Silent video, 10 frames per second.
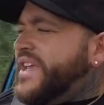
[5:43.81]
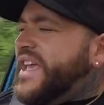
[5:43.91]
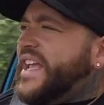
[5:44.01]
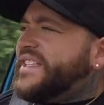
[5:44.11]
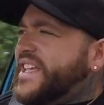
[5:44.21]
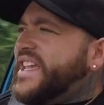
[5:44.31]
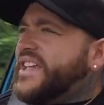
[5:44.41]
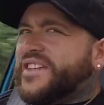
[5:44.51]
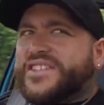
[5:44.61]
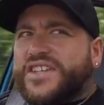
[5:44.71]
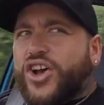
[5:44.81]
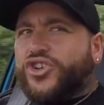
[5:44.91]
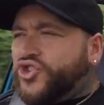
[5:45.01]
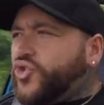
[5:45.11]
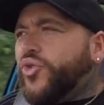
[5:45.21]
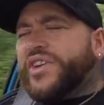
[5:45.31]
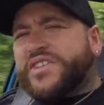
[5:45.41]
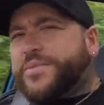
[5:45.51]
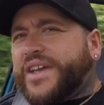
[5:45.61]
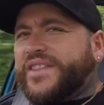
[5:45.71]
it is a joy to
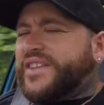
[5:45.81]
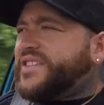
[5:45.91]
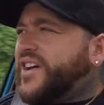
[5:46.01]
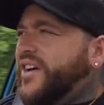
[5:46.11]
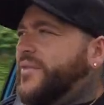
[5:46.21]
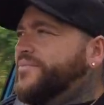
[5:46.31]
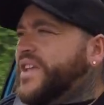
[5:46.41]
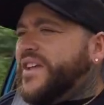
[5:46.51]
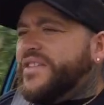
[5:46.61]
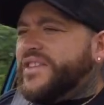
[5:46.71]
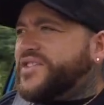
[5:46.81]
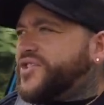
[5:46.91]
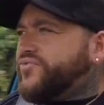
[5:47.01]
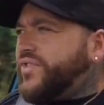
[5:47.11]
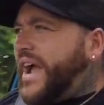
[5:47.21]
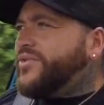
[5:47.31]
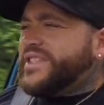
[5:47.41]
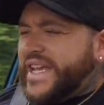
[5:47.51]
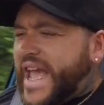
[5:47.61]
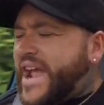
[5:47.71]
be in this car. The
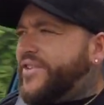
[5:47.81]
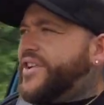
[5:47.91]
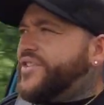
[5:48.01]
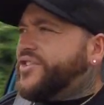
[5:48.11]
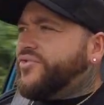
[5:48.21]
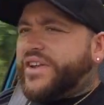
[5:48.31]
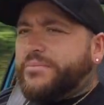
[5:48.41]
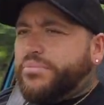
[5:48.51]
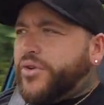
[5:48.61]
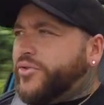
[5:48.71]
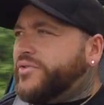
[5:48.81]
surrounding area that you're in, blue